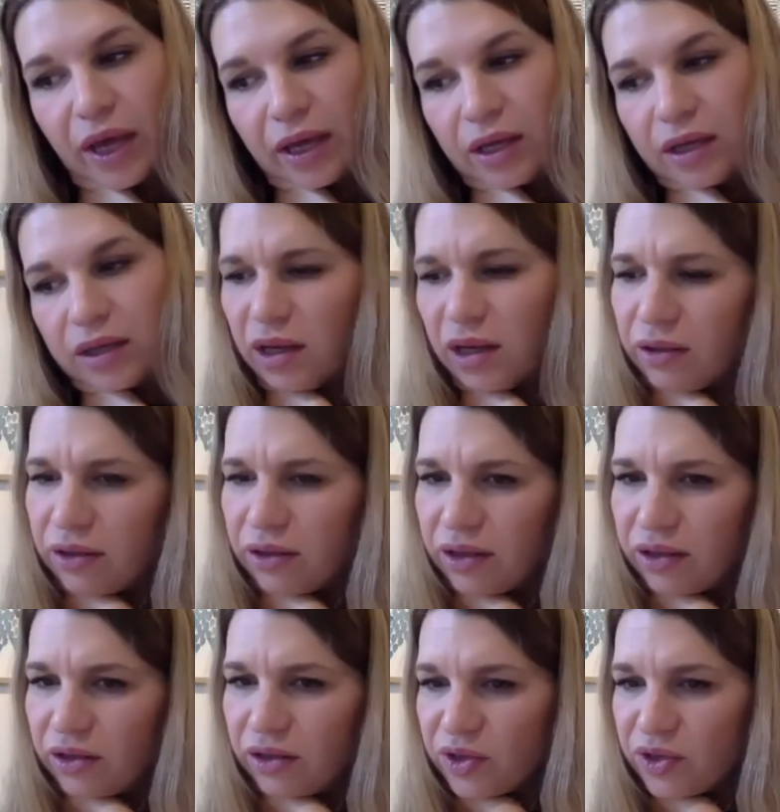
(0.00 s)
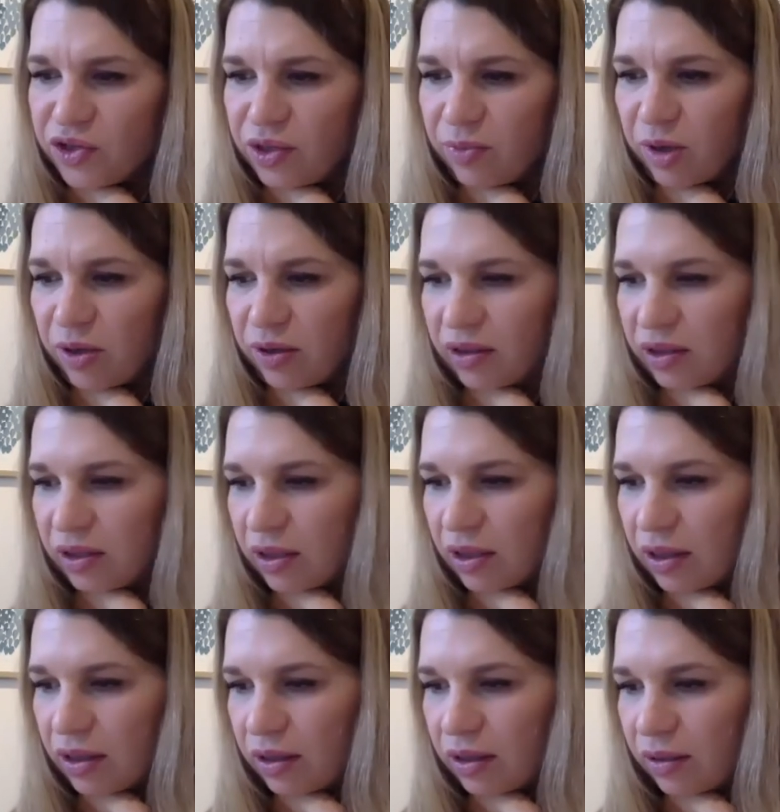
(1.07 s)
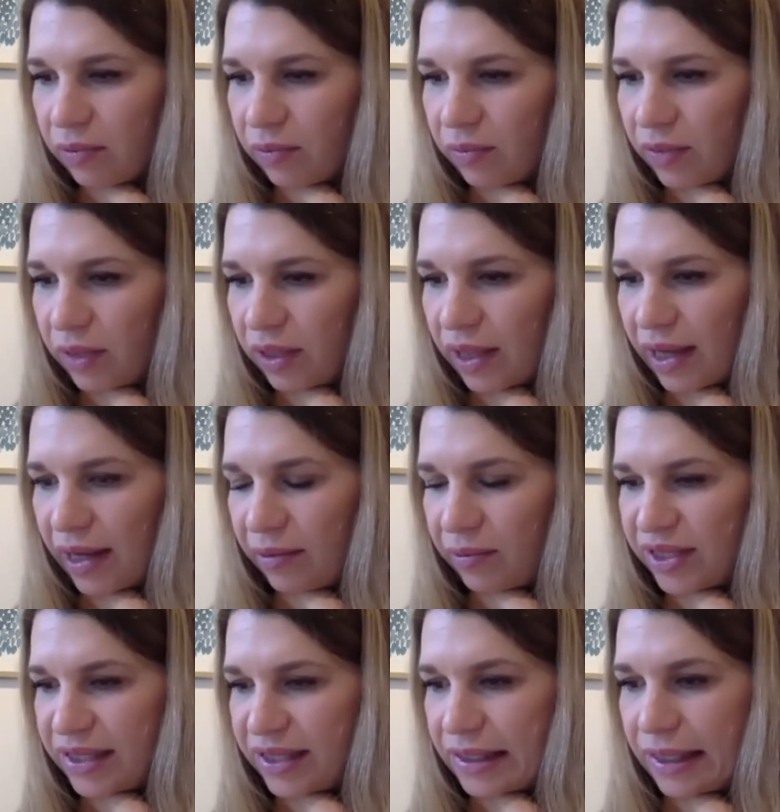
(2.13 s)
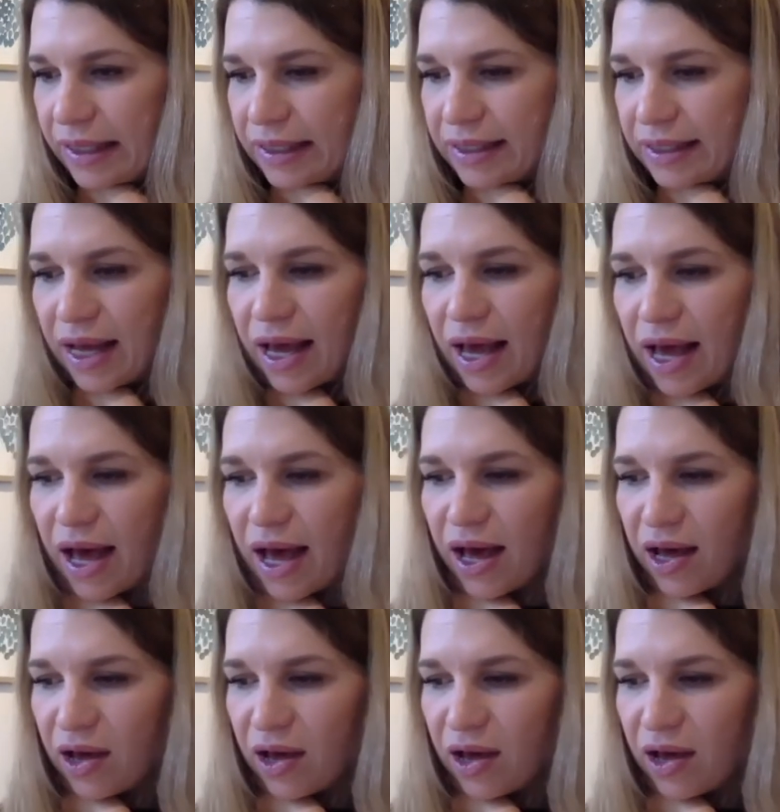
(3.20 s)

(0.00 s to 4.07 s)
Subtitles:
Okay, another question about Lyme disease.